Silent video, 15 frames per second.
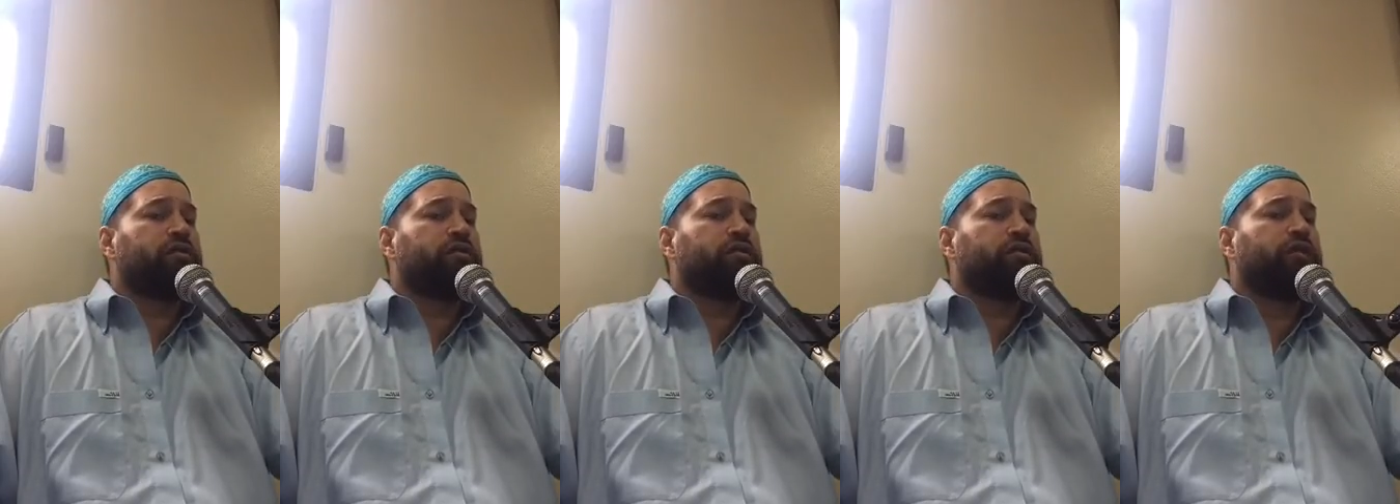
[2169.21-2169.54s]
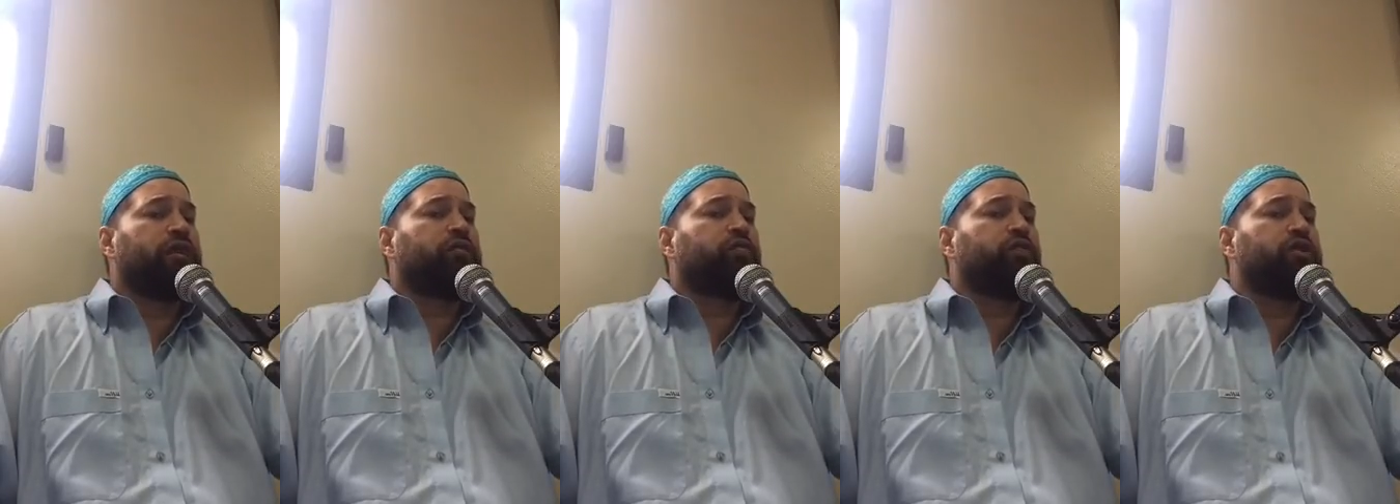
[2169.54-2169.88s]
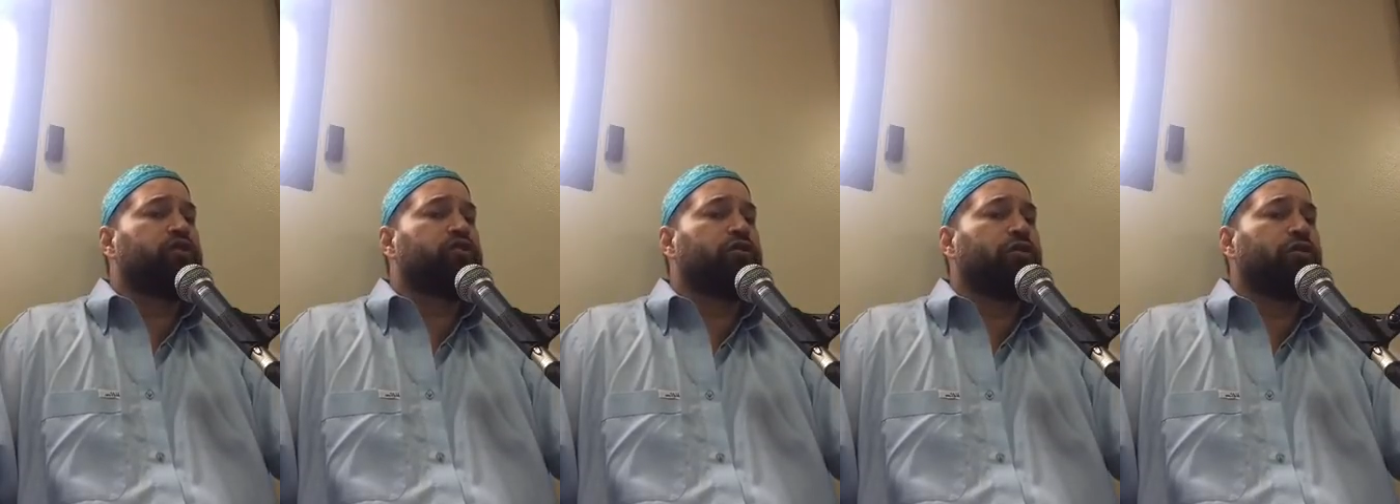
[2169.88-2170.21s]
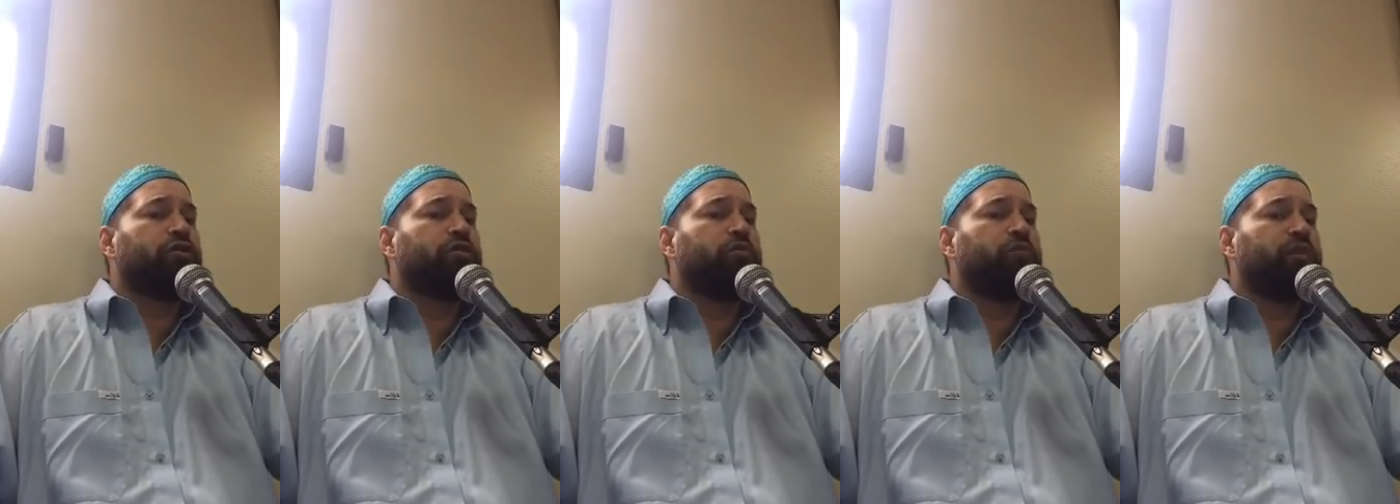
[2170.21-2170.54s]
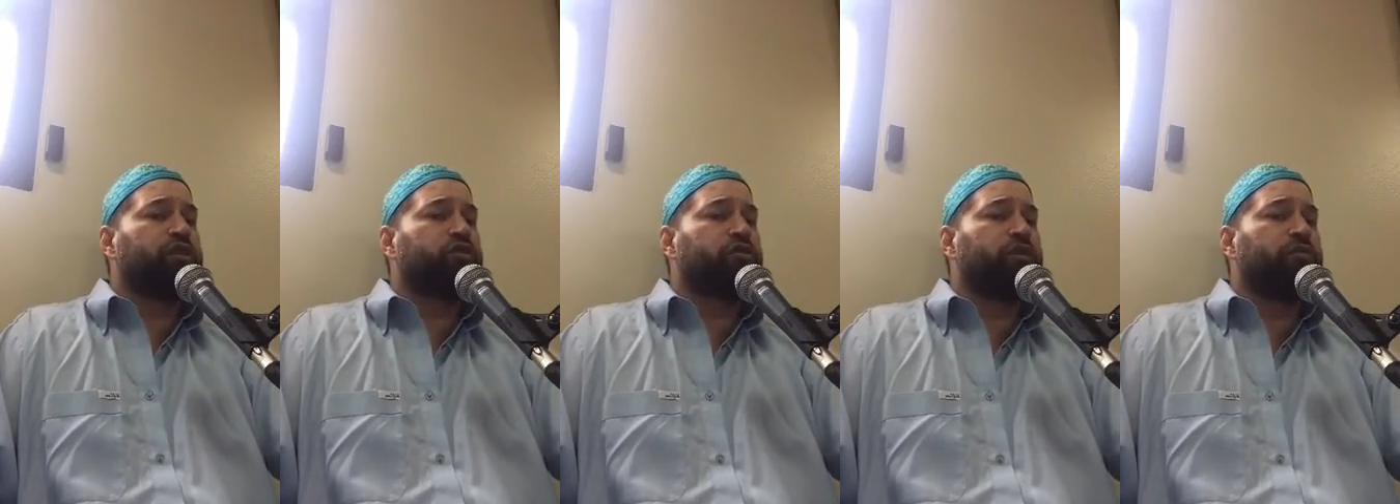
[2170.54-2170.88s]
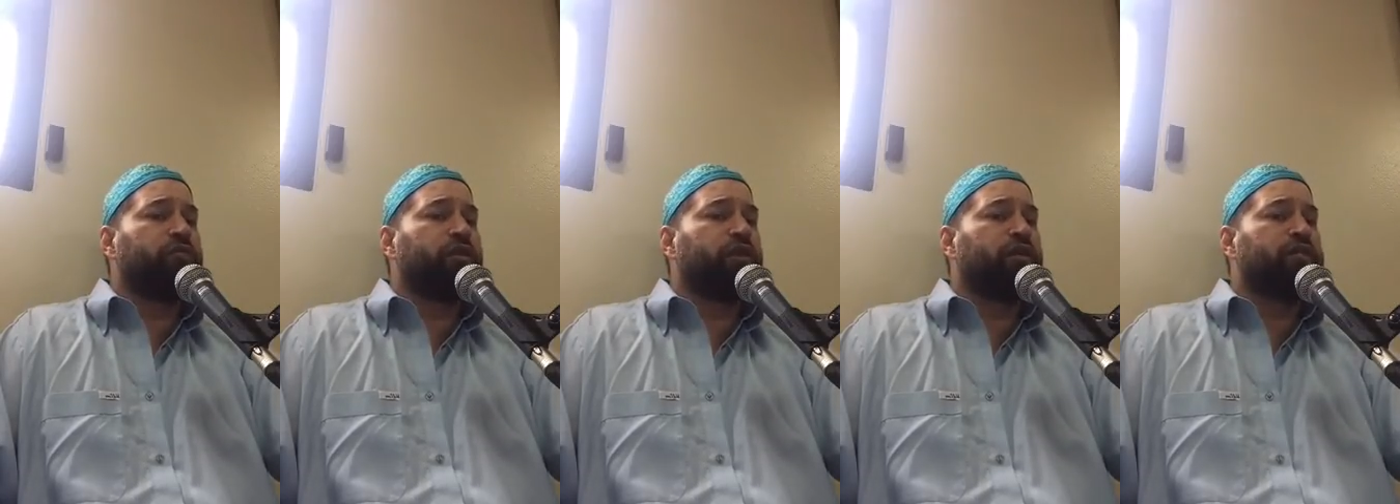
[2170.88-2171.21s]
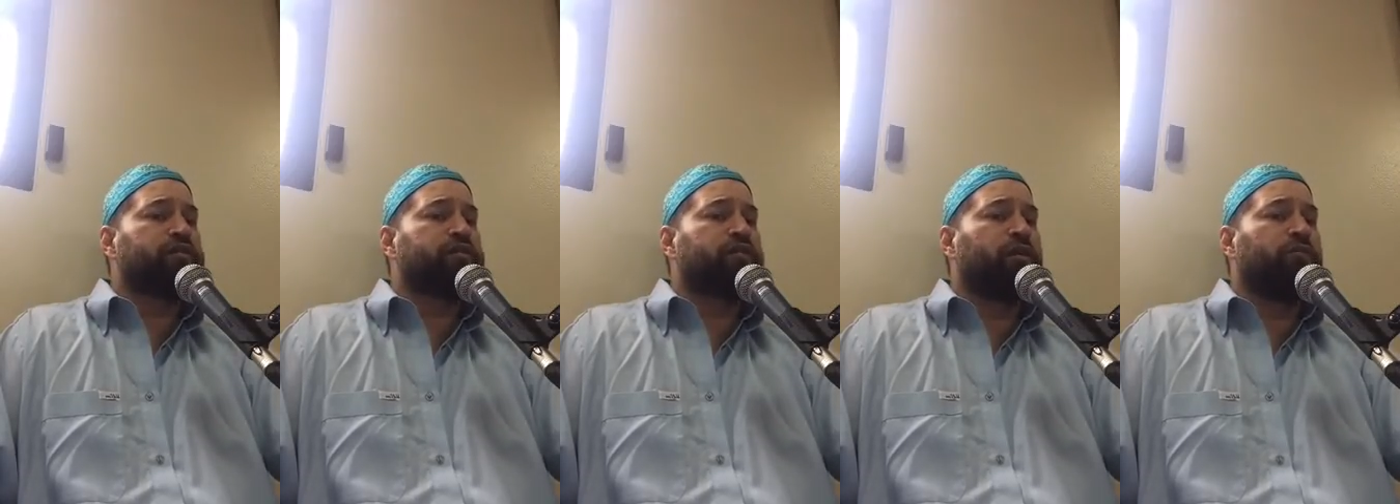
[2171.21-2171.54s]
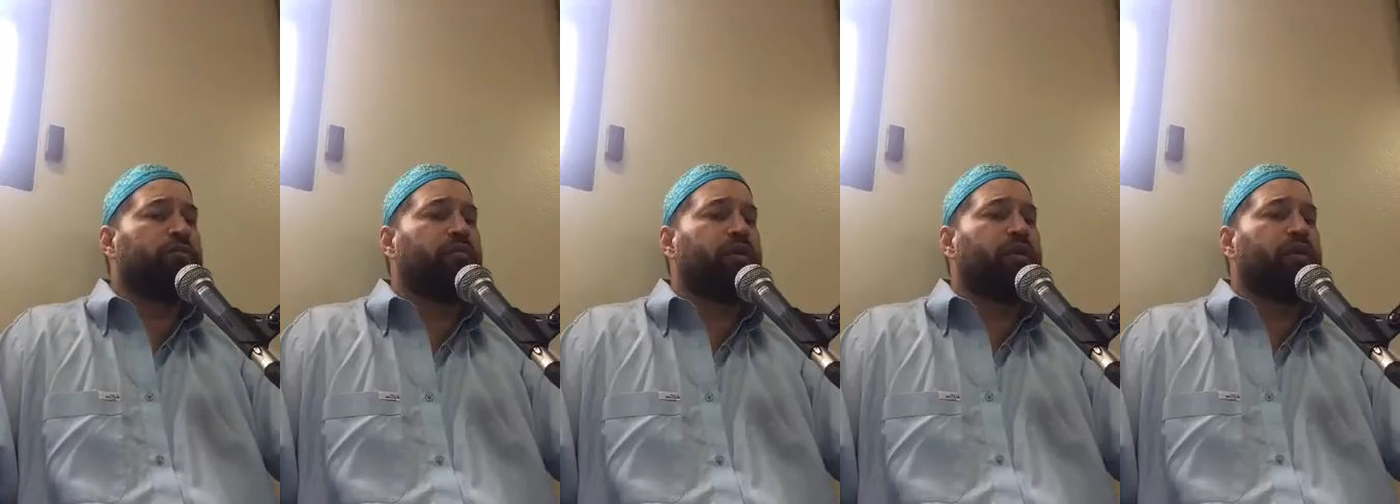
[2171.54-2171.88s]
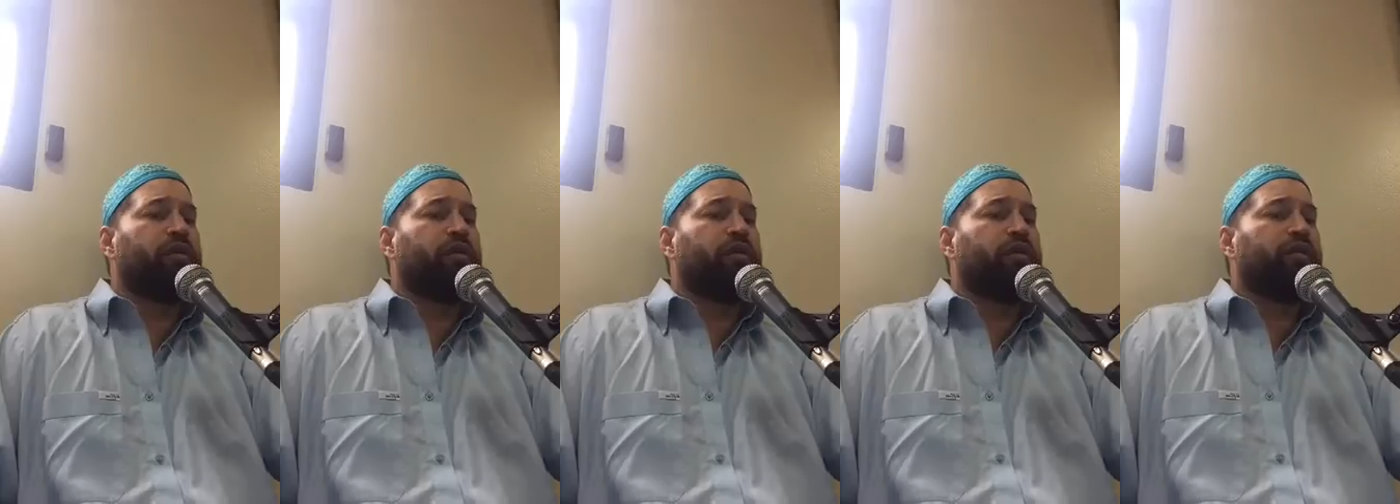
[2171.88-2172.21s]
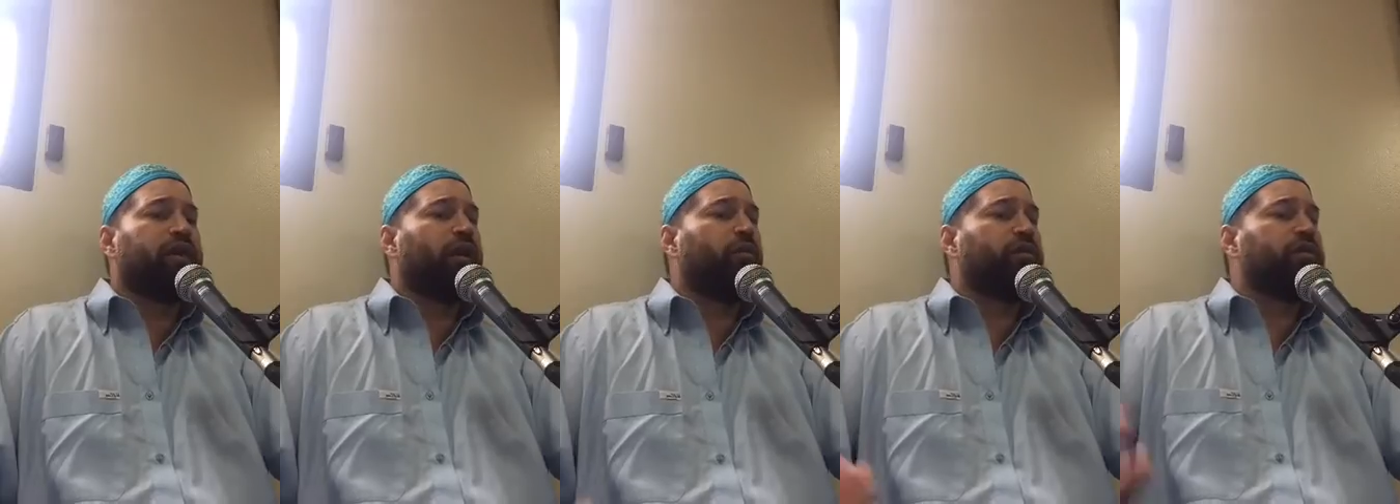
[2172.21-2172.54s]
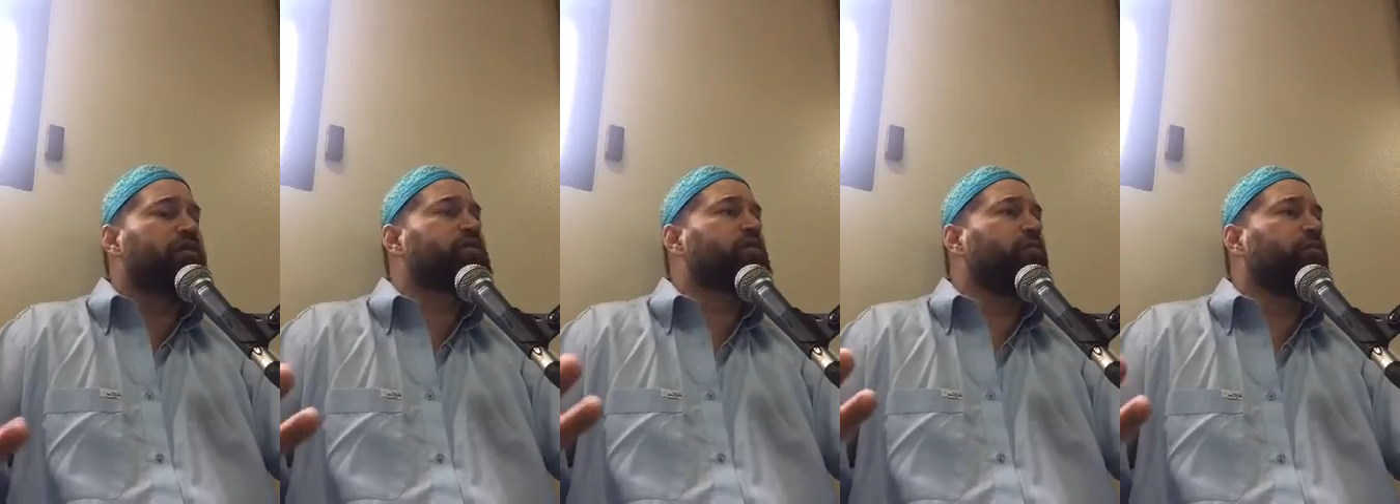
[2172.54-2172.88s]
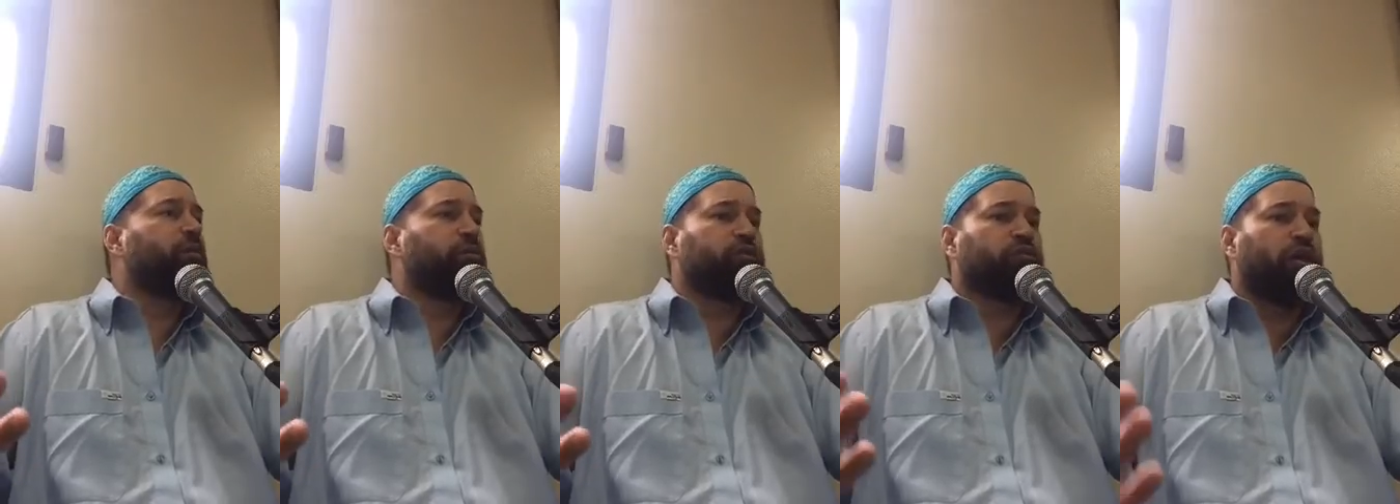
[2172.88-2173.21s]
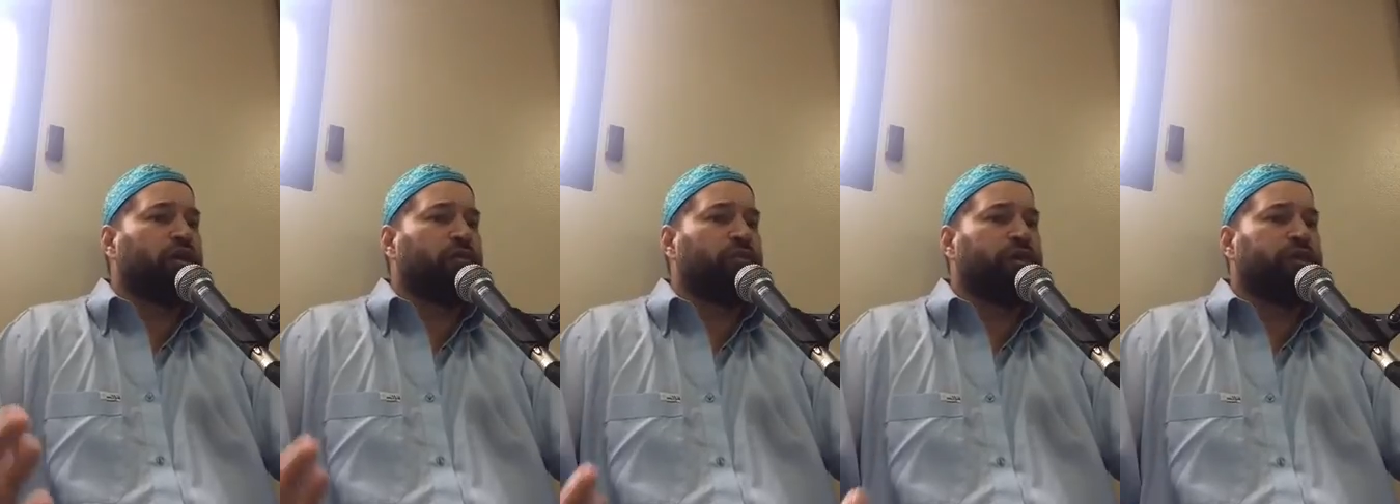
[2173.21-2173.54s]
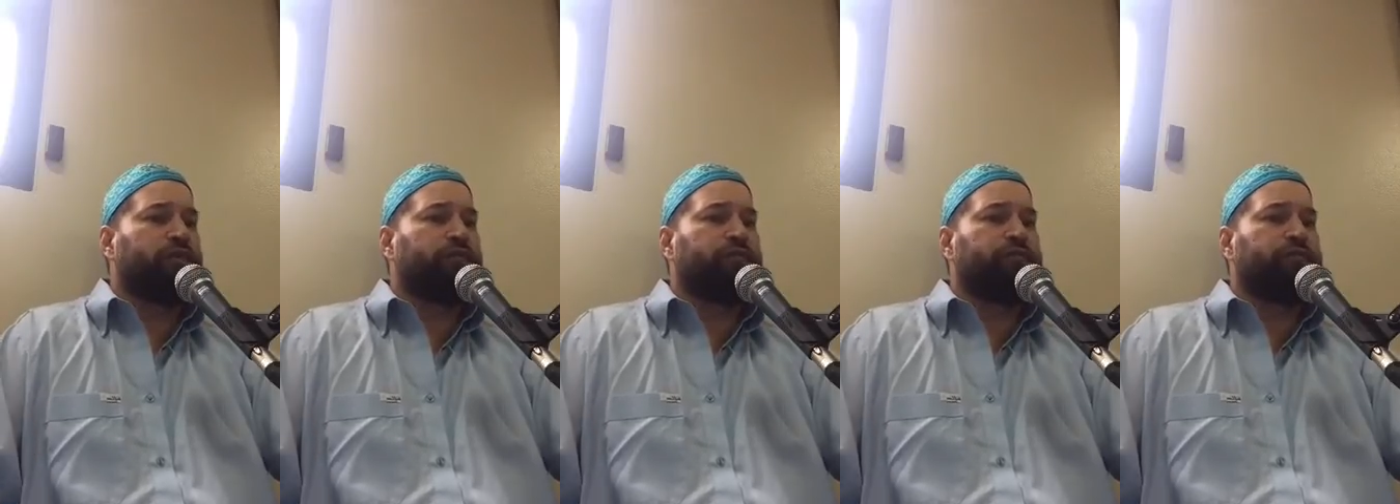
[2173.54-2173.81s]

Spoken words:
that we should mention because nowadays some people talk about it.